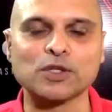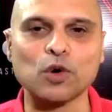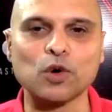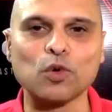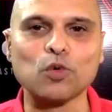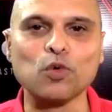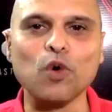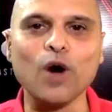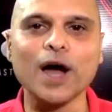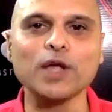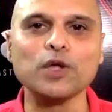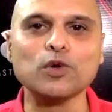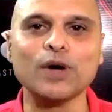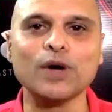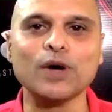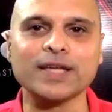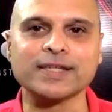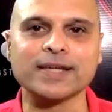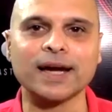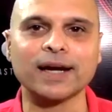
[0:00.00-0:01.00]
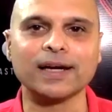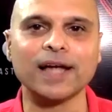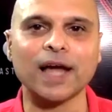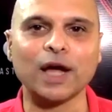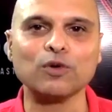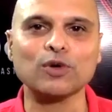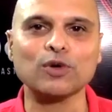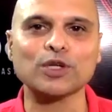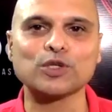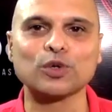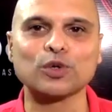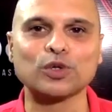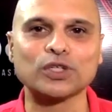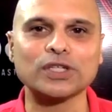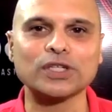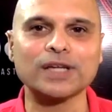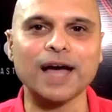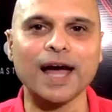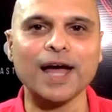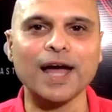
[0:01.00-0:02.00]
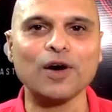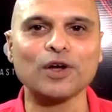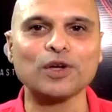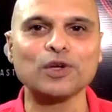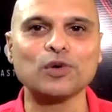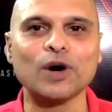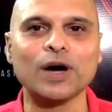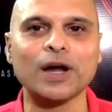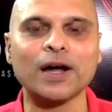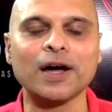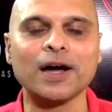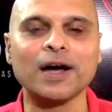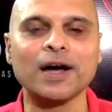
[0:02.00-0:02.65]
So who are you exactly? Are you a social guy or you are